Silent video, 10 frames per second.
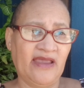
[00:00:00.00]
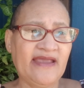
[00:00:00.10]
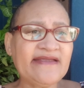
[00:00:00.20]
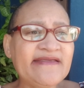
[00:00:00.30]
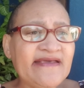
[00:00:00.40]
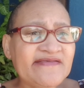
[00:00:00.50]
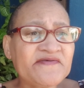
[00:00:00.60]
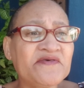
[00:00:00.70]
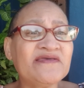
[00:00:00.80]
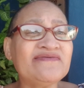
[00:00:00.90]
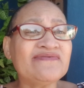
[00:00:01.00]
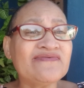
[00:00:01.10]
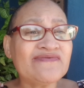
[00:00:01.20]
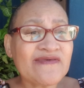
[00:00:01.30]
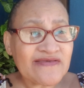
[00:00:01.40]
It is the
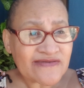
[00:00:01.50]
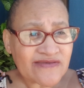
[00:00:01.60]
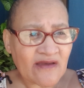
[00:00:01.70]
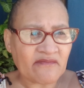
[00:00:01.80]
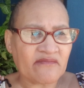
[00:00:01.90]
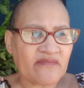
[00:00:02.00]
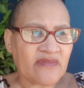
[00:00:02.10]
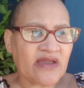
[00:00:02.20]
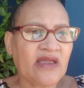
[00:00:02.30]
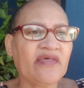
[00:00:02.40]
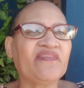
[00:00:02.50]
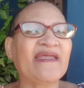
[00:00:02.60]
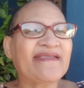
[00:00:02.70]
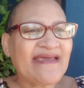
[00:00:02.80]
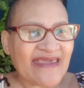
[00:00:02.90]
system
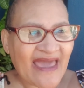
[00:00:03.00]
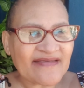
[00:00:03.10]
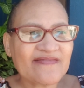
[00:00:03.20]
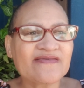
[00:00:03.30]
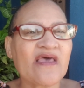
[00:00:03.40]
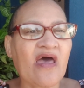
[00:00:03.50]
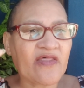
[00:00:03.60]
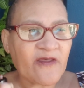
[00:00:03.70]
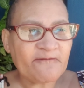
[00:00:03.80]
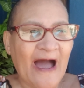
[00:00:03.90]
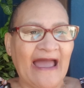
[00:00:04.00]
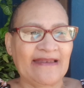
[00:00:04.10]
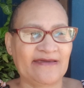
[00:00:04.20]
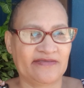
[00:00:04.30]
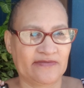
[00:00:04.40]
that creates the
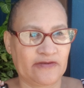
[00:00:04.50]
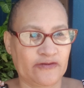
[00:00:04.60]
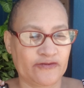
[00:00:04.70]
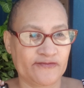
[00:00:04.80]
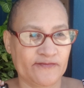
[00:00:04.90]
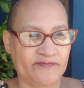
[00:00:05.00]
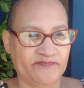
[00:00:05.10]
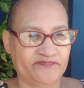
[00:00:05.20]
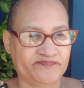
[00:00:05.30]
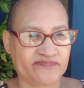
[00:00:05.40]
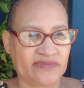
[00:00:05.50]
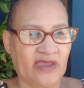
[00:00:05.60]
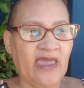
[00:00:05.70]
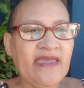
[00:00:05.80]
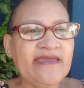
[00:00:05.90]
violence.
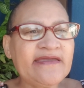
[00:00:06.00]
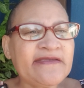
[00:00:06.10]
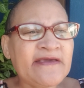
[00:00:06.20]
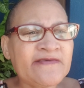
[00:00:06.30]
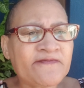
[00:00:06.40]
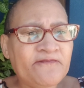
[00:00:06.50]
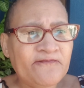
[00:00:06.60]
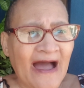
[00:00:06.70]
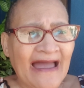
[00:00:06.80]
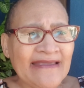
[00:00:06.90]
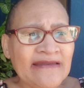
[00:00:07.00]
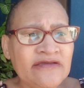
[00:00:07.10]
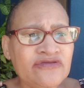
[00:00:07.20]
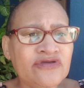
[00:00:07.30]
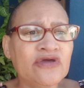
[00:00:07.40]
It is
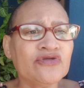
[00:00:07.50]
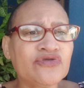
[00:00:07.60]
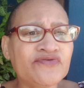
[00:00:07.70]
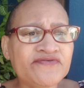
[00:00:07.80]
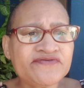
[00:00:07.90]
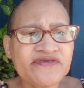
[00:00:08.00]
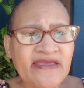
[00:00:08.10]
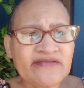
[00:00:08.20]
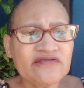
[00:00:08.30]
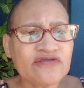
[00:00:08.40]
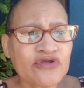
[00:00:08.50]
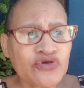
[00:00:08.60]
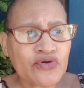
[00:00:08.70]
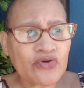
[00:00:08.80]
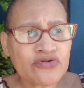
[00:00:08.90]
violent to send the
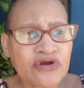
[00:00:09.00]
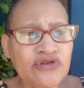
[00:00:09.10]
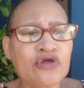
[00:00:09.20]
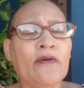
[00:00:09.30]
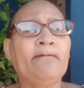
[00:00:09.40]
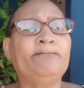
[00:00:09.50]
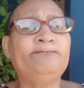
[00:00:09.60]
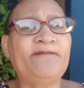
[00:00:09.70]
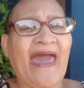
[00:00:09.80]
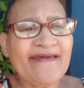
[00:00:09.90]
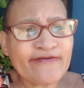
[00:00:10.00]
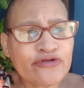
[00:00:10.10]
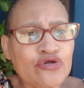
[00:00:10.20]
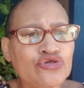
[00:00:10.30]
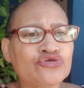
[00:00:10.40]
children back
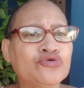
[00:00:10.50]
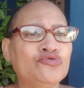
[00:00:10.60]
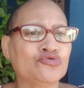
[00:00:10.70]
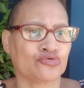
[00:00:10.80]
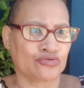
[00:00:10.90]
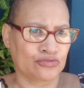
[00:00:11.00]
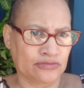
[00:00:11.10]
to school,